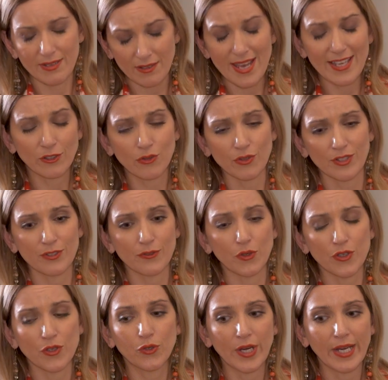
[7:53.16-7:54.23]
entrance for
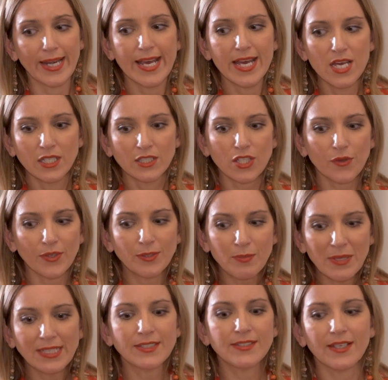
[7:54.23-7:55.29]
Ukraine. So it
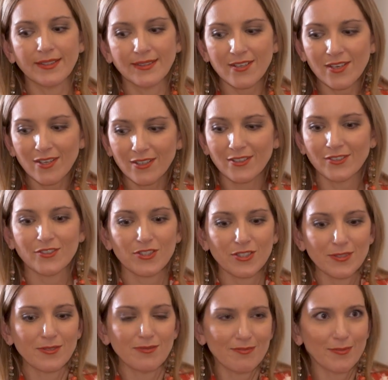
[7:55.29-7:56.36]
means that they are
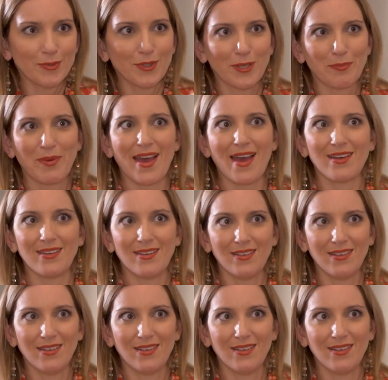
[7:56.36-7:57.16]
just pulling back.